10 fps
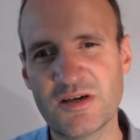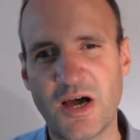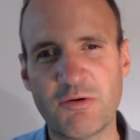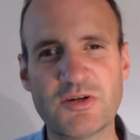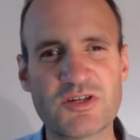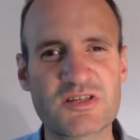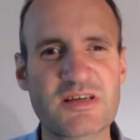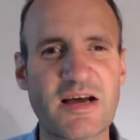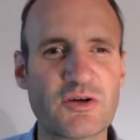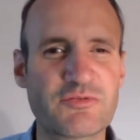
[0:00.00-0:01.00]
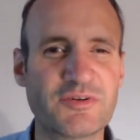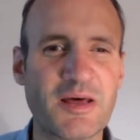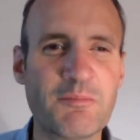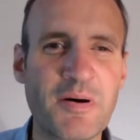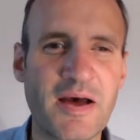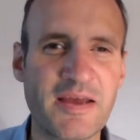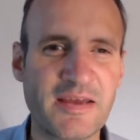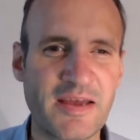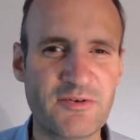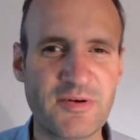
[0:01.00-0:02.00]
which is kind of a NumPy
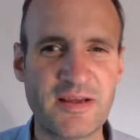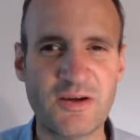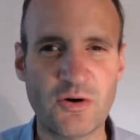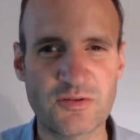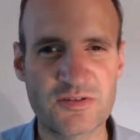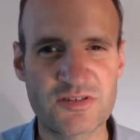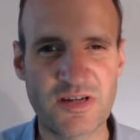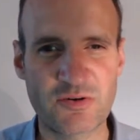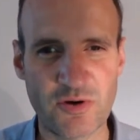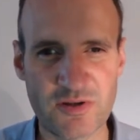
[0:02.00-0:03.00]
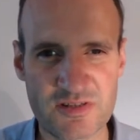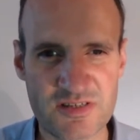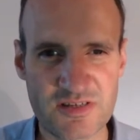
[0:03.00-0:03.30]
array on steroids.